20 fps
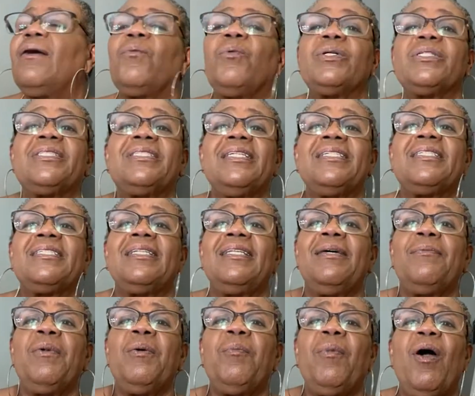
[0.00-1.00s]
Was this
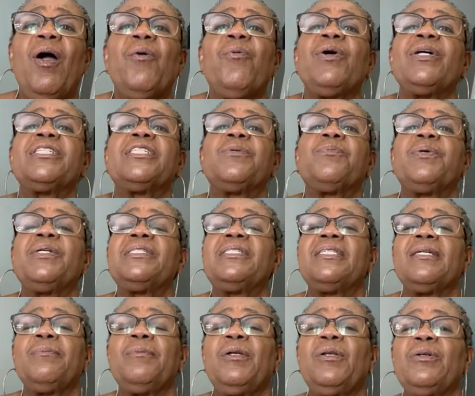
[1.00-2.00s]
lemon bar recipe
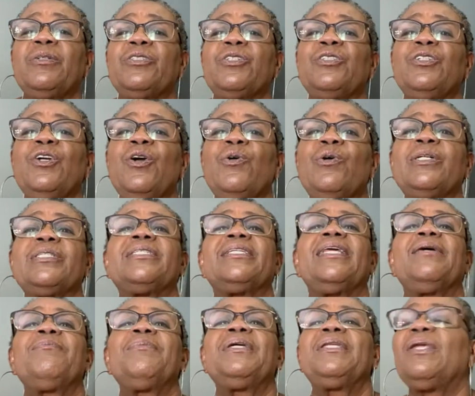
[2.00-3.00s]
similar to yours?
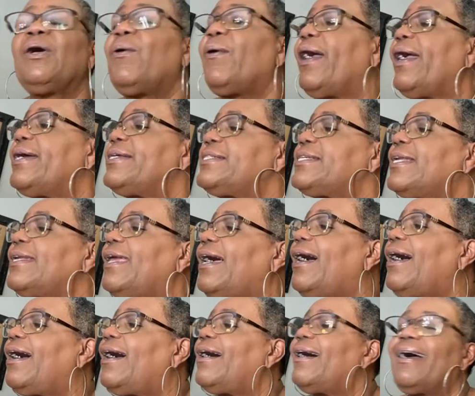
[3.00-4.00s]
Let me know,
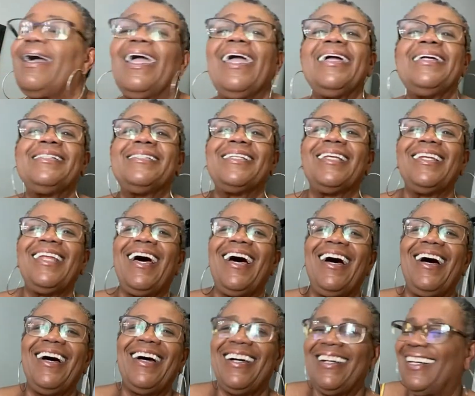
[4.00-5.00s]
Angela.
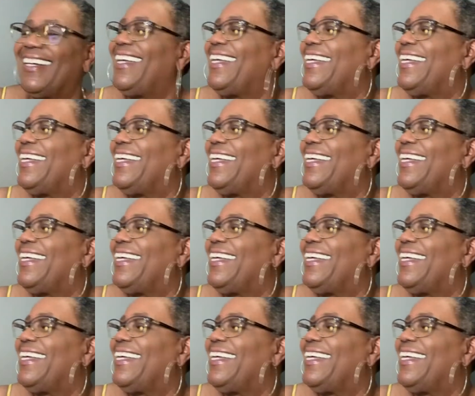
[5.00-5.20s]
Angela.